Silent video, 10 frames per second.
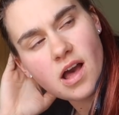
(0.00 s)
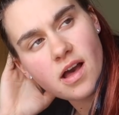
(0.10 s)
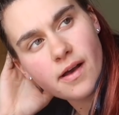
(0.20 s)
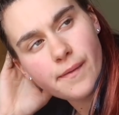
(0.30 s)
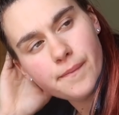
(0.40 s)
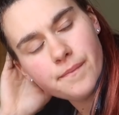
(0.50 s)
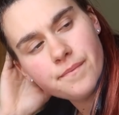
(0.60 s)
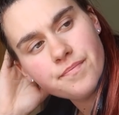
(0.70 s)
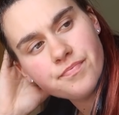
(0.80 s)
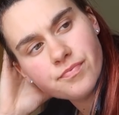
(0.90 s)

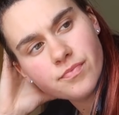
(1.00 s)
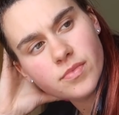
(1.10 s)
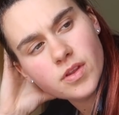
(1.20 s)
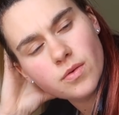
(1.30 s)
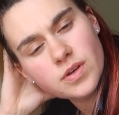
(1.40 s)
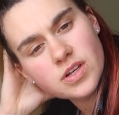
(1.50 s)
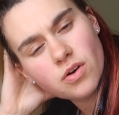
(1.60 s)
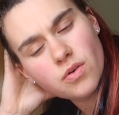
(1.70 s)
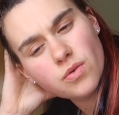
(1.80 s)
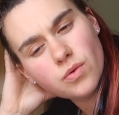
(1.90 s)
Um, we
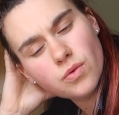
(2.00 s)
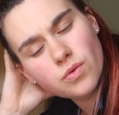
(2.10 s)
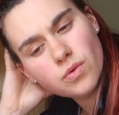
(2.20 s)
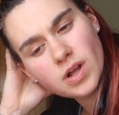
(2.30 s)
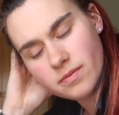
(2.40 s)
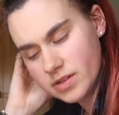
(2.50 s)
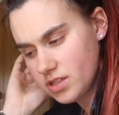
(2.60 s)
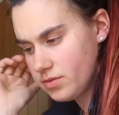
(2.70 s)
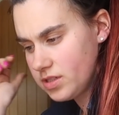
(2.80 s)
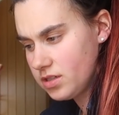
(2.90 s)
got all, how many
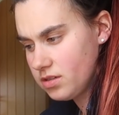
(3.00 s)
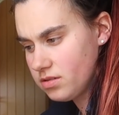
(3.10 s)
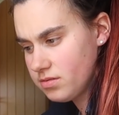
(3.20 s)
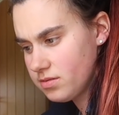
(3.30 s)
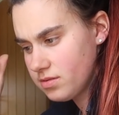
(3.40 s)
did we do?